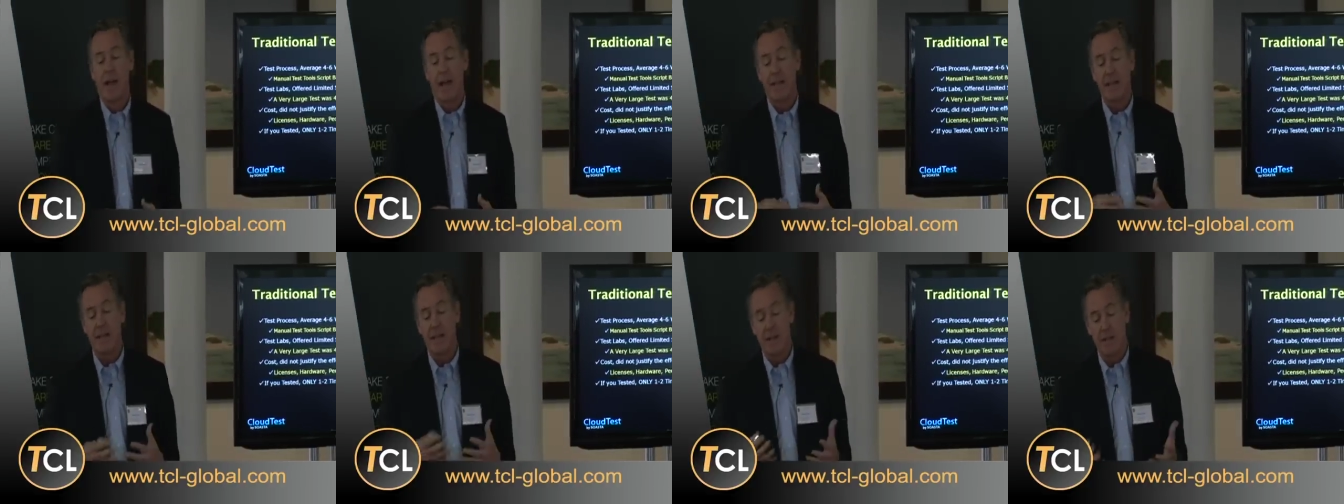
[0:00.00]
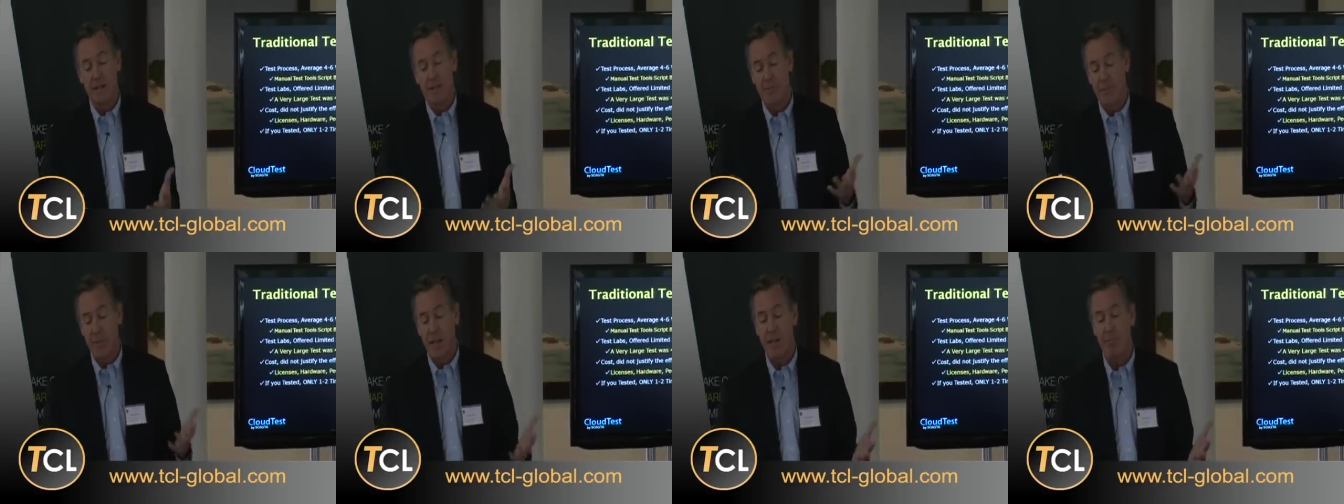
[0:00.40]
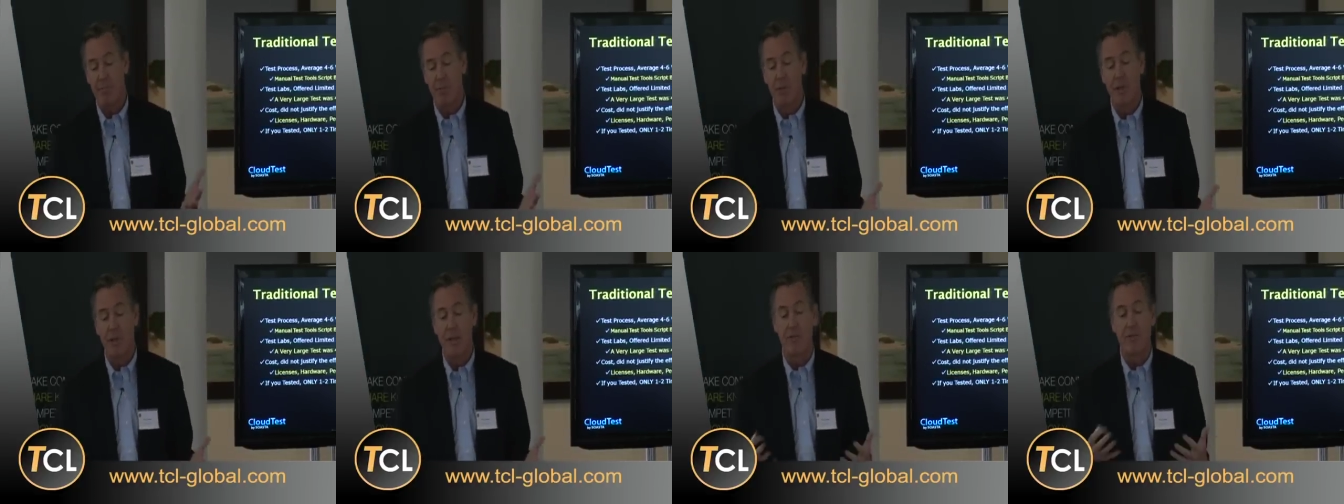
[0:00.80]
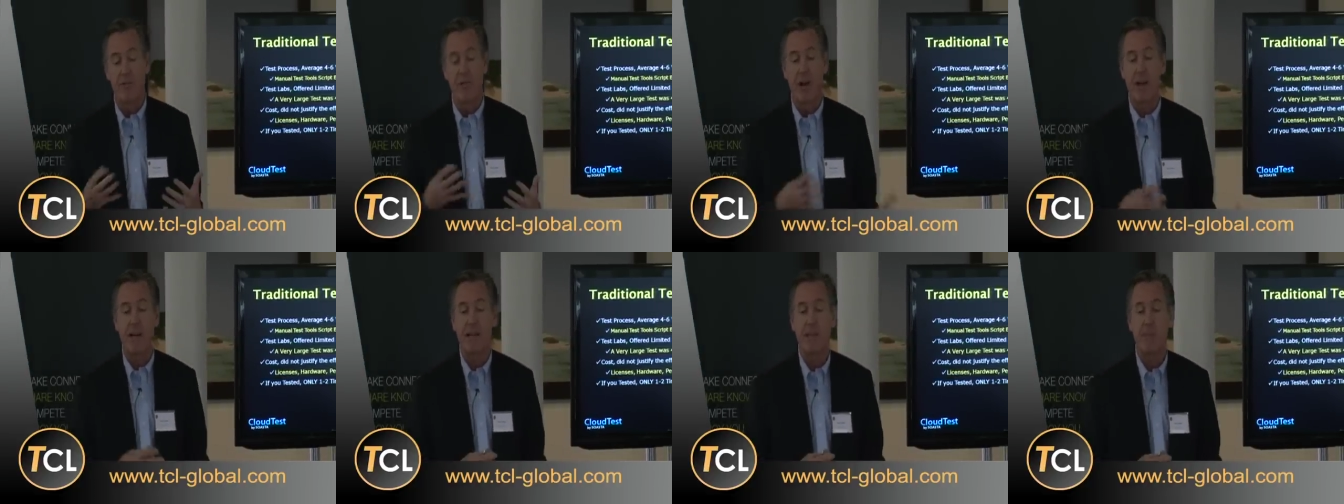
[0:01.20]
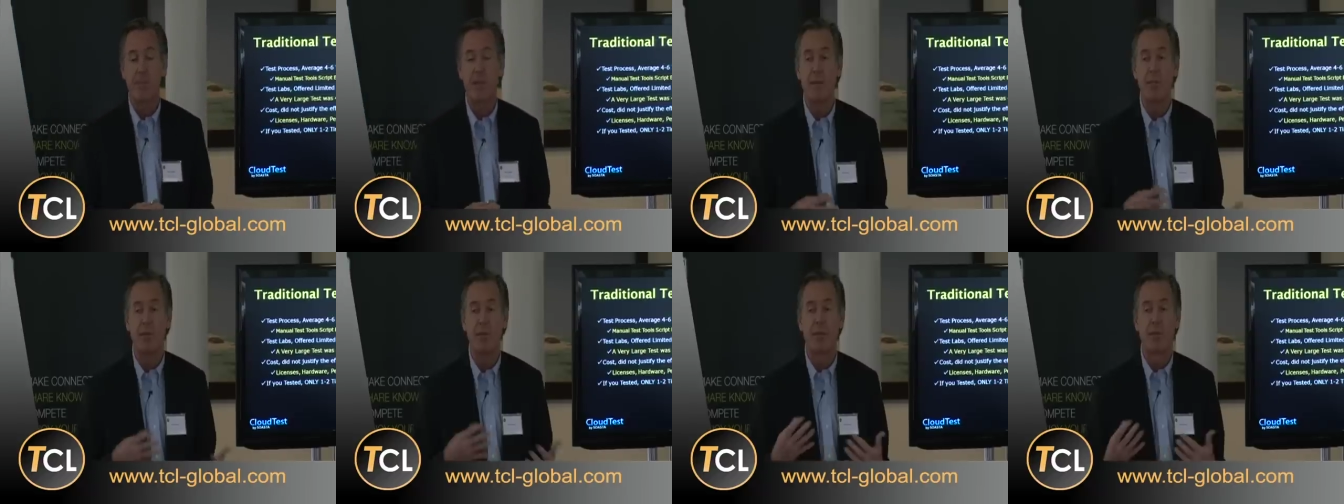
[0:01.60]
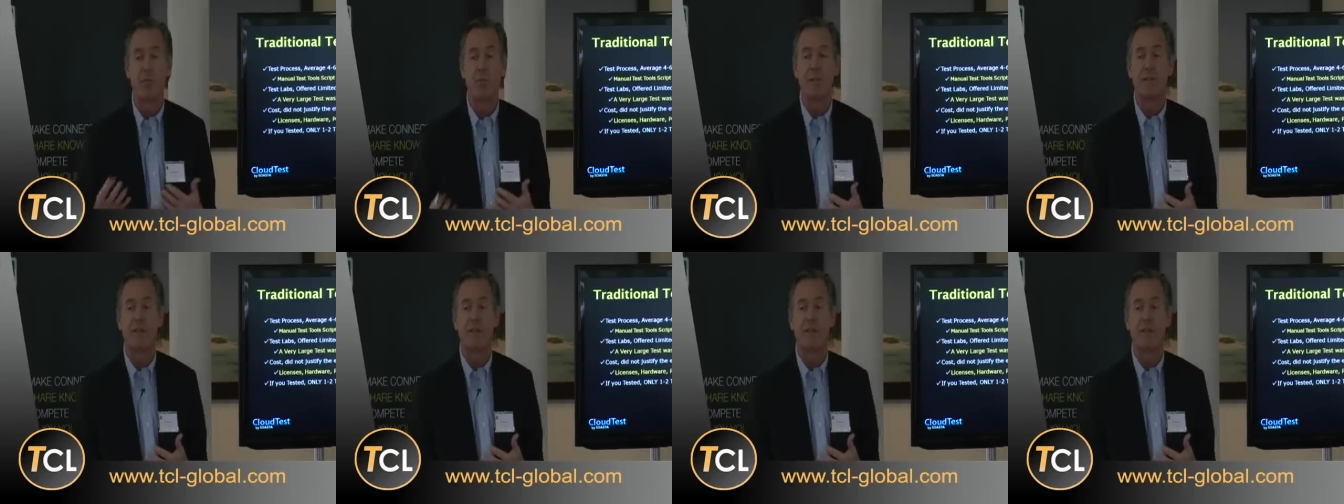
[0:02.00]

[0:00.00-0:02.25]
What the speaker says: And then people and finding people and